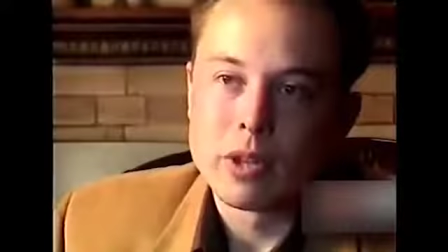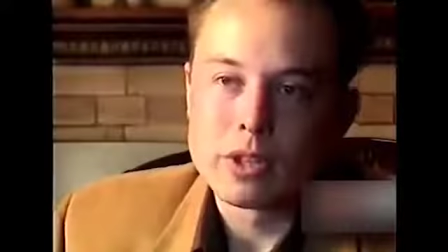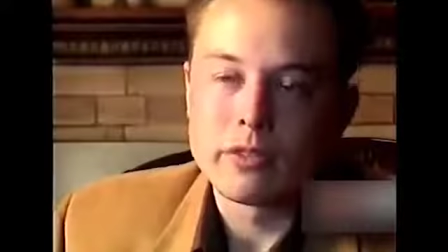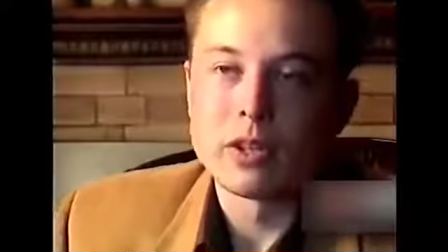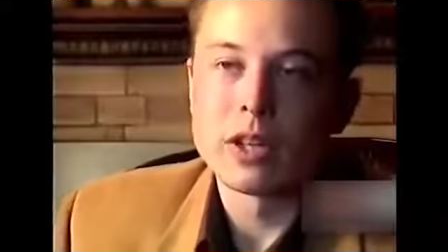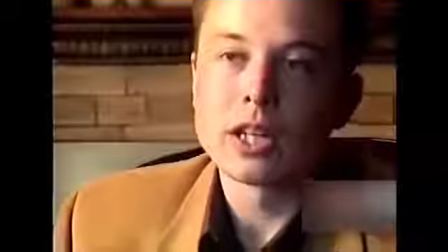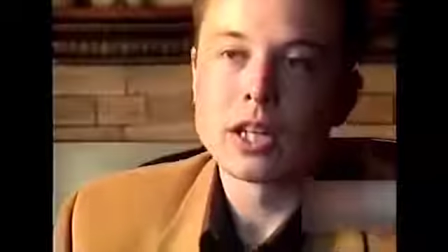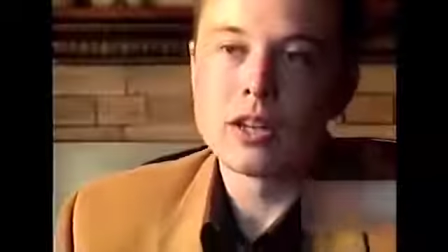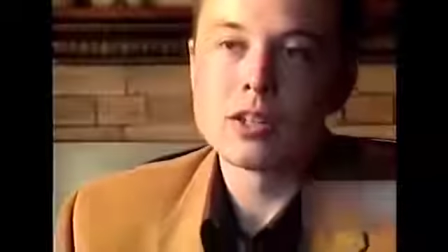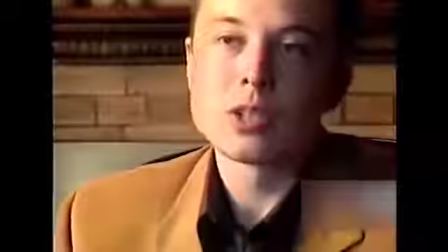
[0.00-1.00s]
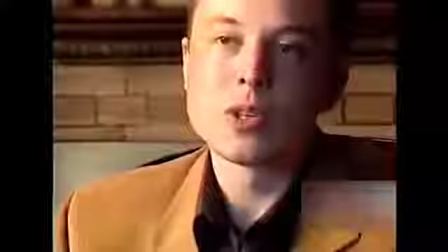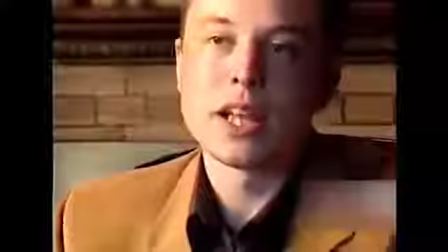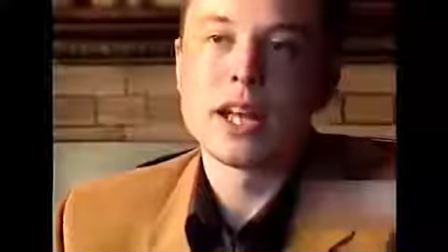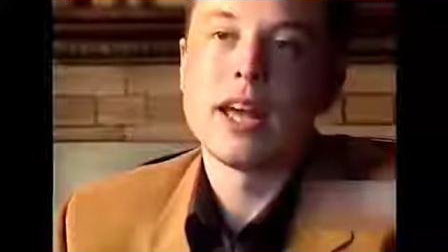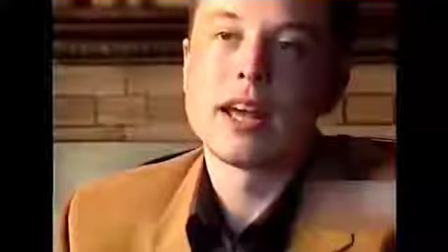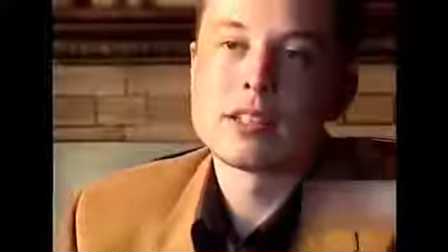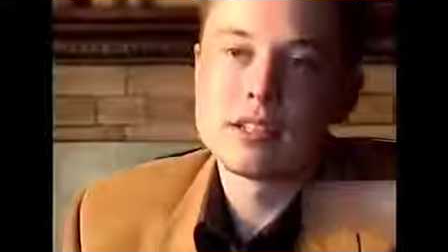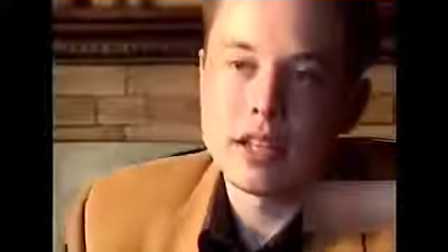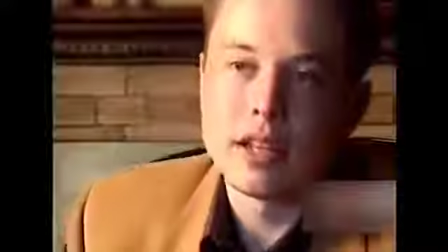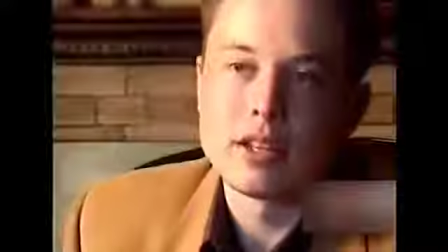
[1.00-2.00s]
Because if you look at the industry that
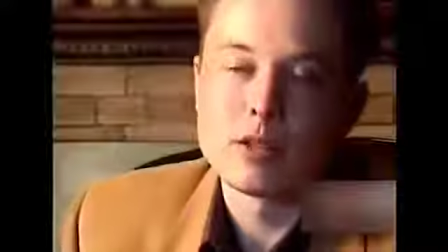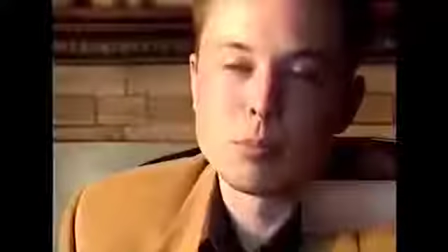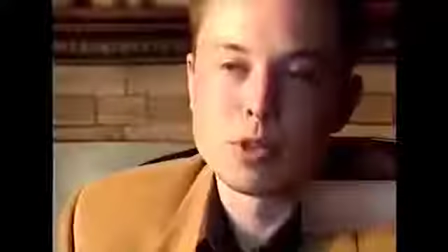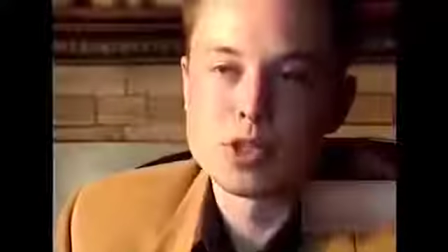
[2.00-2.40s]
X is